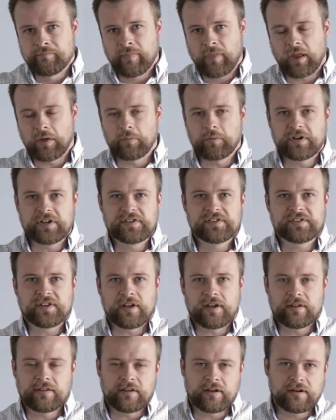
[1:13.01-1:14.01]
And what he's
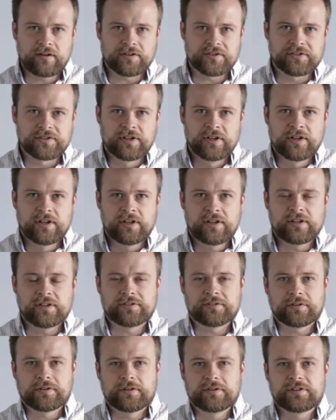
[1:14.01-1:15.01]
saying there is
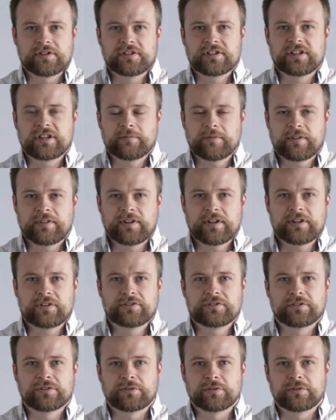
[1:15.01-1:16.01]
he's urging Timothy
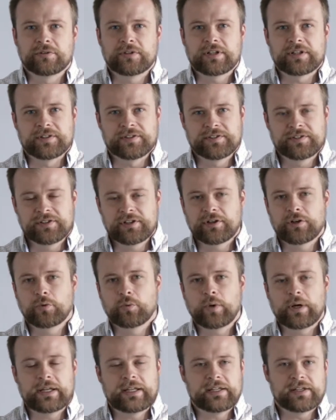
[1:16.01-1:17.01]
to consider
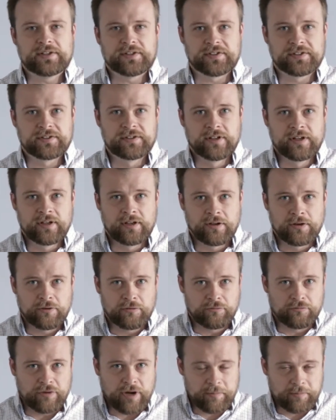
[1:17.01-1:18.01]
what he is
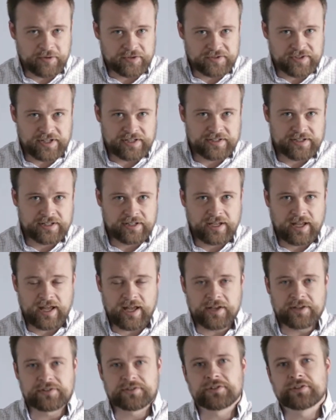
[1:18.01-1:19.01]
representing
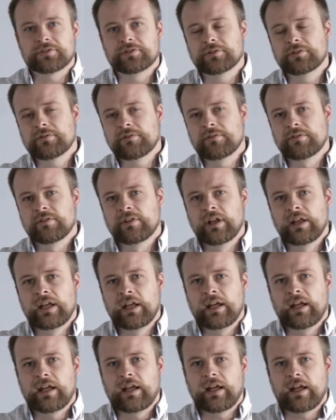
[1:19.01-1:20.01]
as the truth
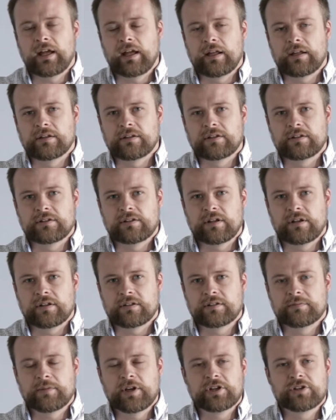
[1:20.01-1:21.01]
and
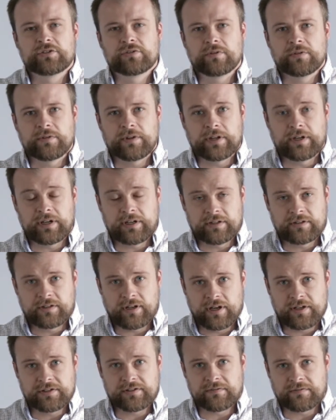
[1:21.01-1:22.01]
to make sure that it
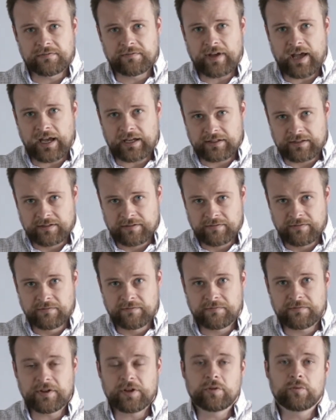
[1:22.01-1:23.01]
does in fact
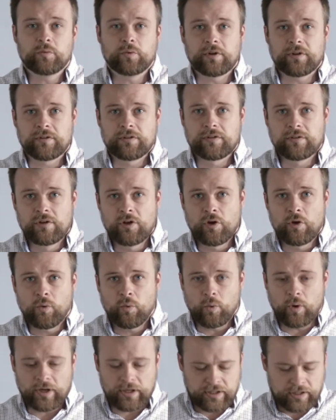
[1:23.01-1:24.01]
fit with
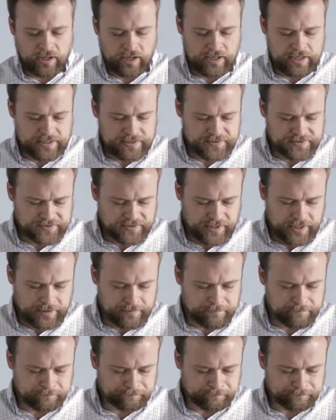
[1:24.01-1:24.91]
what God has said.